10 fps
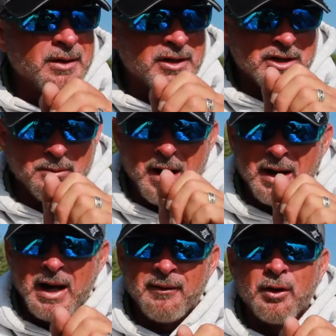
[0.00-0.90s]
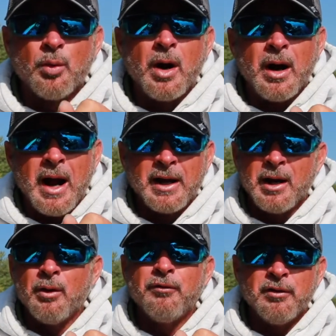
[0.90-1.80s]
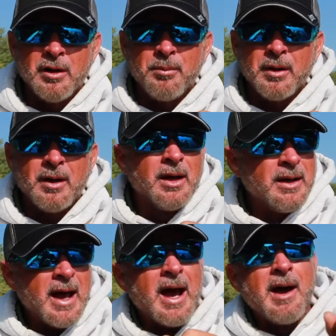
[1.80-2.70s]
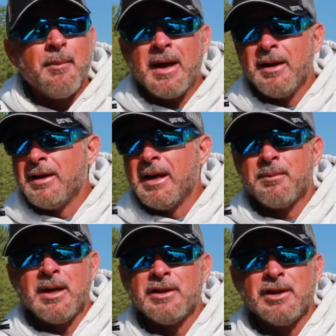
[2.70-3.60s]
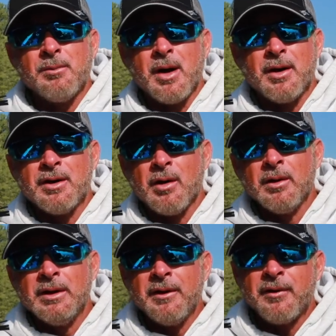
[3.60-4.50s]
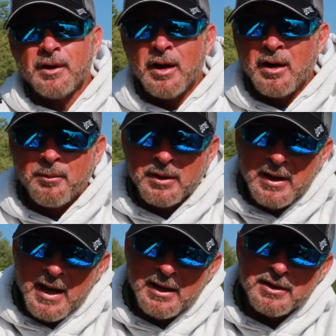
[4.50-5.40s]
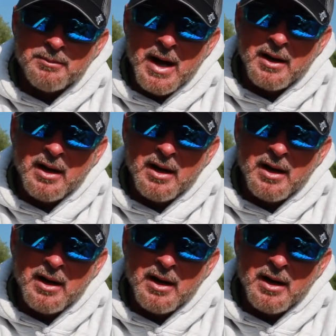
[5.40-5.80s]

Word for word: just about everywhere I go flipping now I may end up catching them on a totally different color but that is my